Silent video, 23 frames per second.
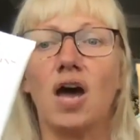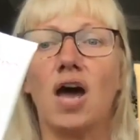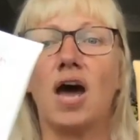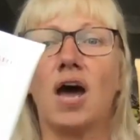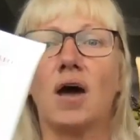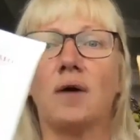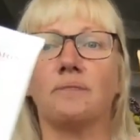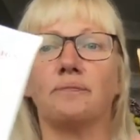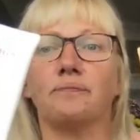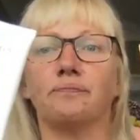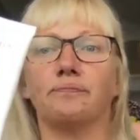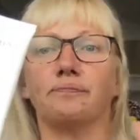
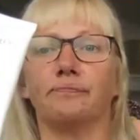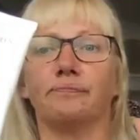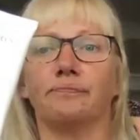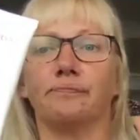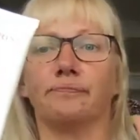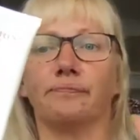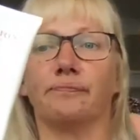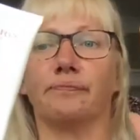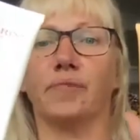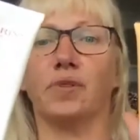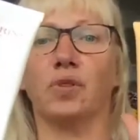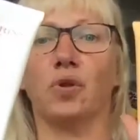
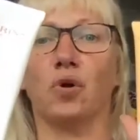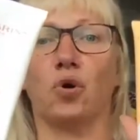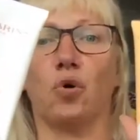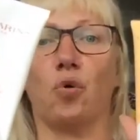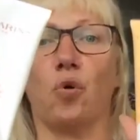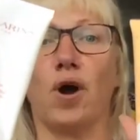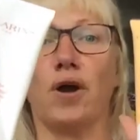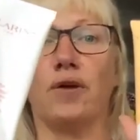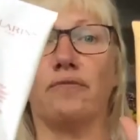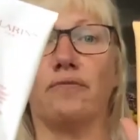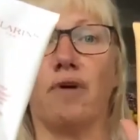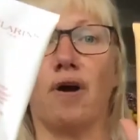not
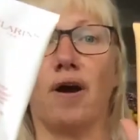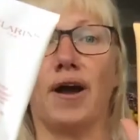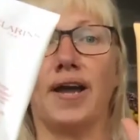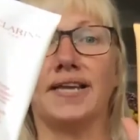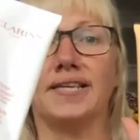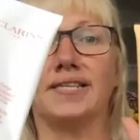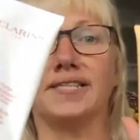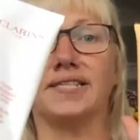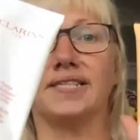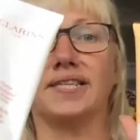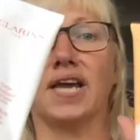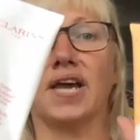quite right.
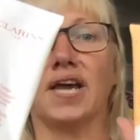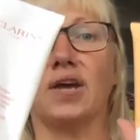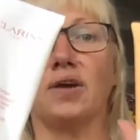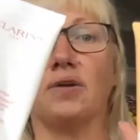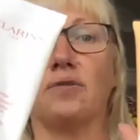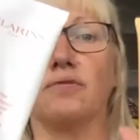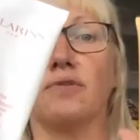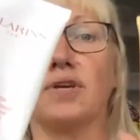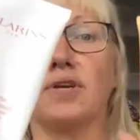So,